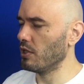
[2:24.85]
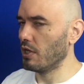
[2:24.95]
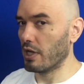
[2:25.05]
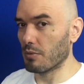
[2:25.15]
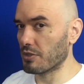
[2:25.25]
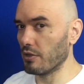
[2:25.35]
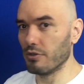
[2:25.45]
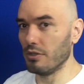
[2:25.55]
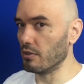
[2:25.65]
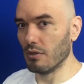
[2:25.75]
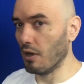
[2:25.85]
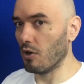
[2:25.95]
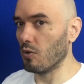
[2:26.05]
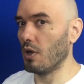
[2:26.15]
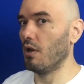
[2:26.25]
And I'm telling you,
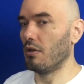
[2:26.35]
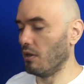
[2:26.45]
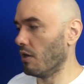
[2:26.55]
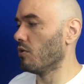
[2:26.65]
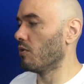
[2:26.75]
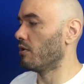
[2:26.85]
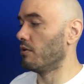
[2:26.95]
no, no,